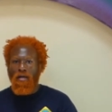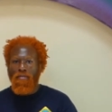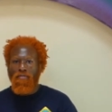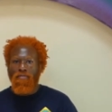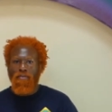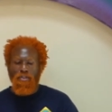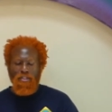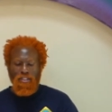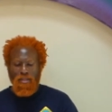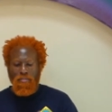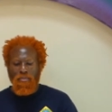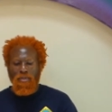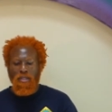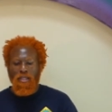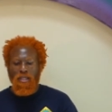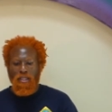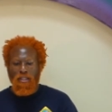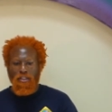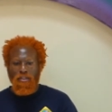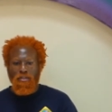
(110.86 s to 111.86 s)
for
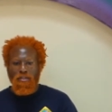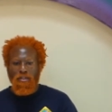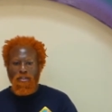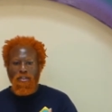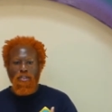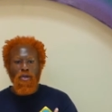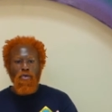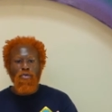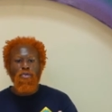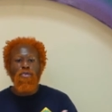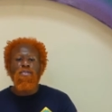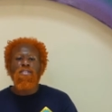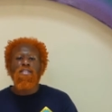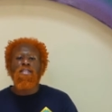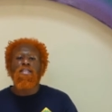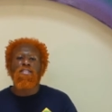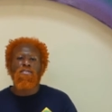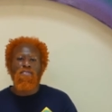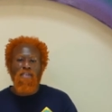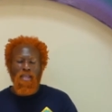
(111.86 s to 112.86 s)
simply, using
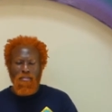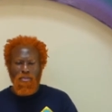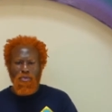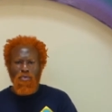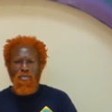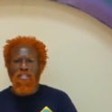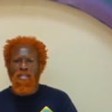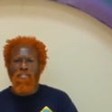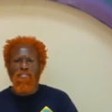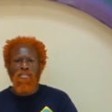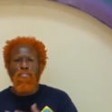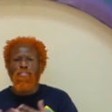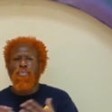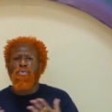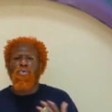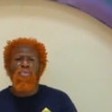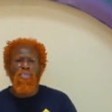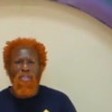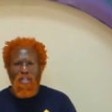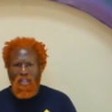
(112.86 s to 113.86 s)
his fame to attempt to
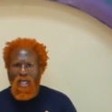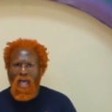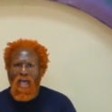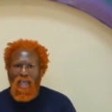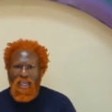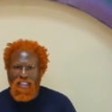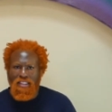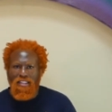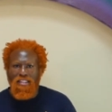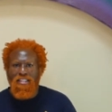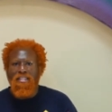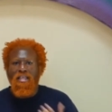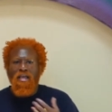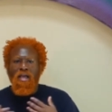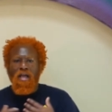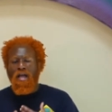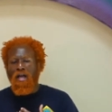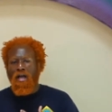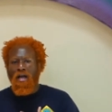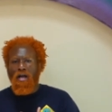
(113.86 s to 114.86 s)
blur the
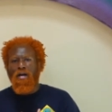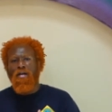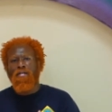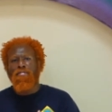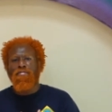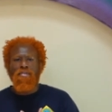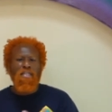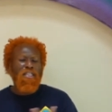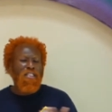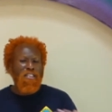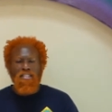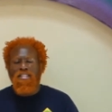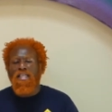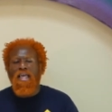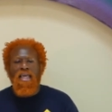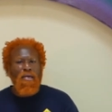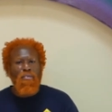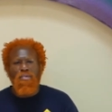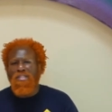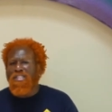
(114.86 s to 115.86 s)
lines of
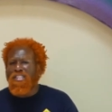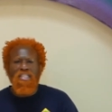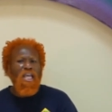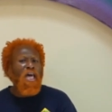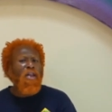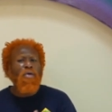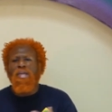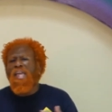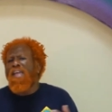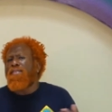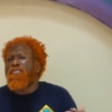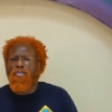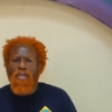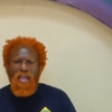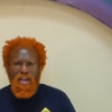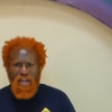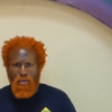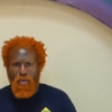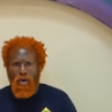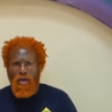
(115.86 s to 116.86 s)
consent, which is not okay for
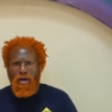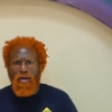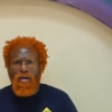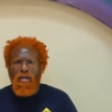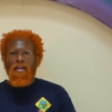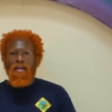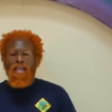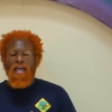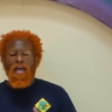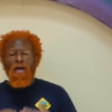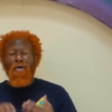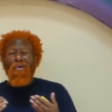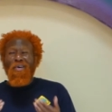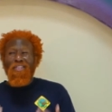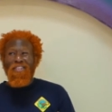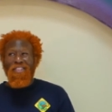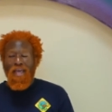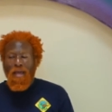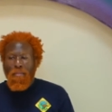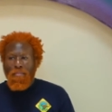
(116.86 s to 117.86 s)
anyone. Now,
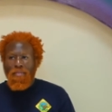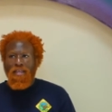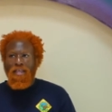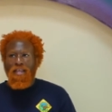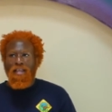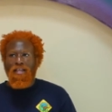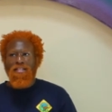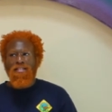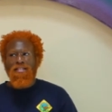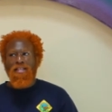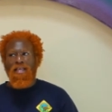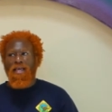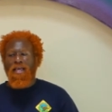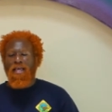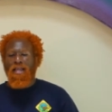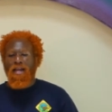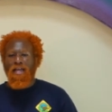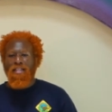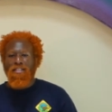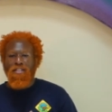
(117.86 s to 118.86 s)
that being
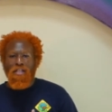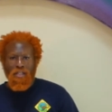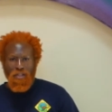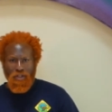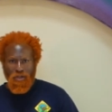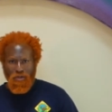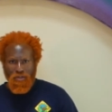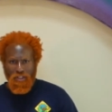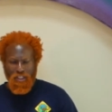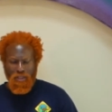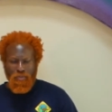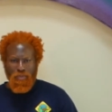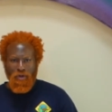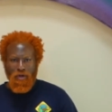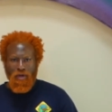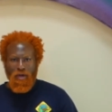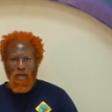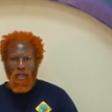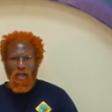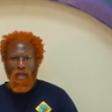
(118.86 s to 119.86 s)
said, I dug a little
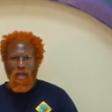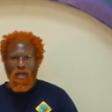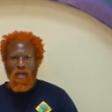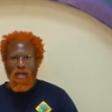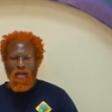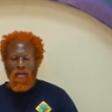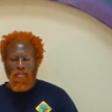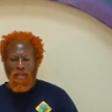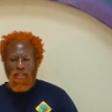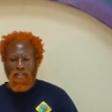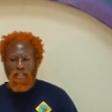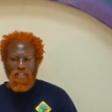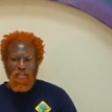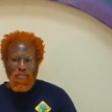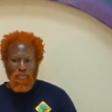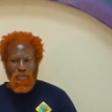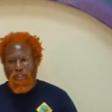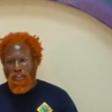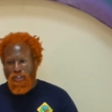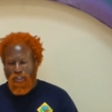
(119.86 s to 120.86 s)
deeper and did
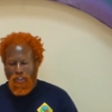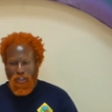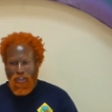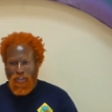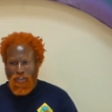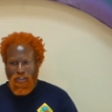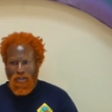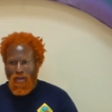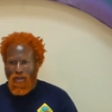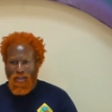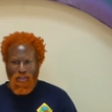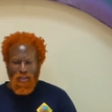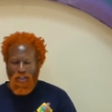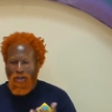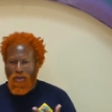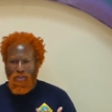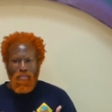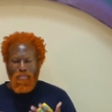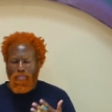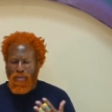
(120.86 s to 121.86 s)
some research on,
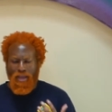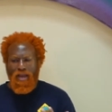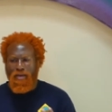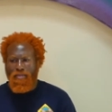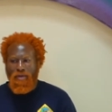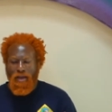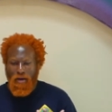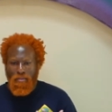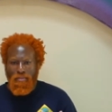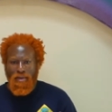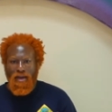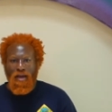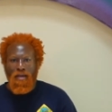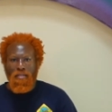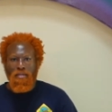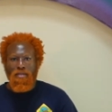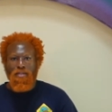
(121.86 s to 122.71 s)
the background behind